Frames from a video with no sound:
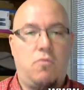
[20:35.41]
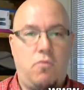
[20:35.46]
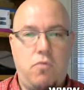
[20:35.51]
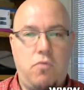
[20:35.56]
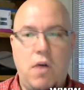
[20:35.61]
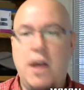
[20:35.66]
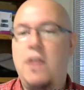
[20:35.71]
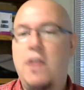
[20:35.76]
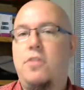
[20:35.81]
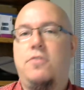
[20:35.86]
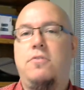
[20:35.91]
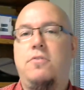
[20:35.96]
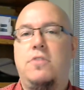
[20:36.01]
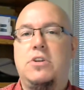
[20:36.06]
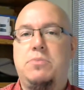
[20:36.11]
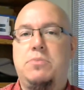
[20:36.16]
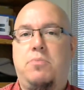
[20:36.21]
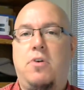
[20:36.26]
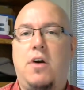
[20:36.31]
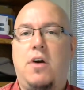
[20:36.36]
run it through
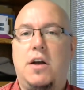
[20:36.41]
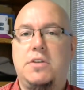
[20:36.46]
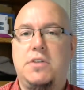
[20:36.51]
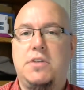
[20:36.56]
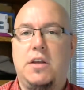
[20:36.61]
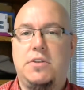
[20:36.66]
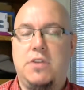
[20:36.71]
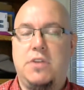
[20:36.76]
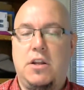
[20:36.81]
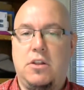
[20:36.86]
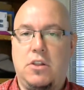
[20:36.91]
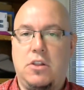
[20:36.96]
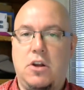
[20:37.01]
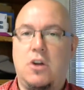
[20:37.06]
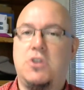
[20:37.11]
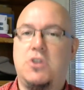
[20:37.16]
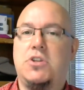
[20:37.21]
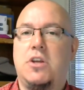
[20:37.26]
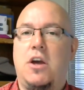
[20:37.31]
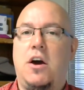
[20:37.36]
this process in a
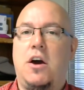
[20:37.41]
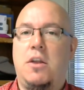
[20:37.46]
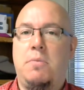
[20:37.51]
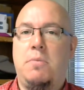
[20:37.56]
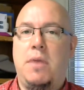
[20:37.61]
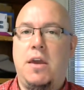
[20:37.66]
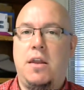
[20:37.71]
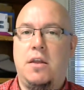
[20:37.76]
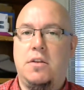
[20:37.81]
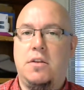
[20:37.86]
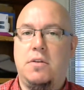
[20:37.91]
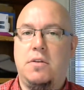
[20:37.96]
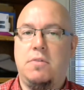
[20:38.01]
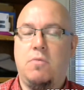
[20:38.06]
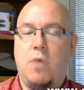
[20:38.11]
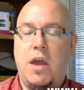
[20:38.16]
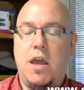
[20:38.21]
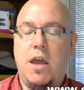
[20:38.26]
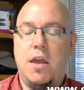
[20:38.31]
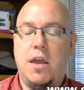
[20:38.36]
largely automated
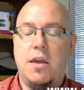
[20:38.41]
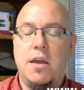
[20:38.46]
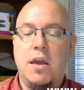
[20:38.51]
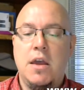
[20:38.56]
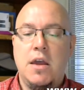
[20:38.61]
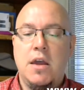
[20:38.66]
way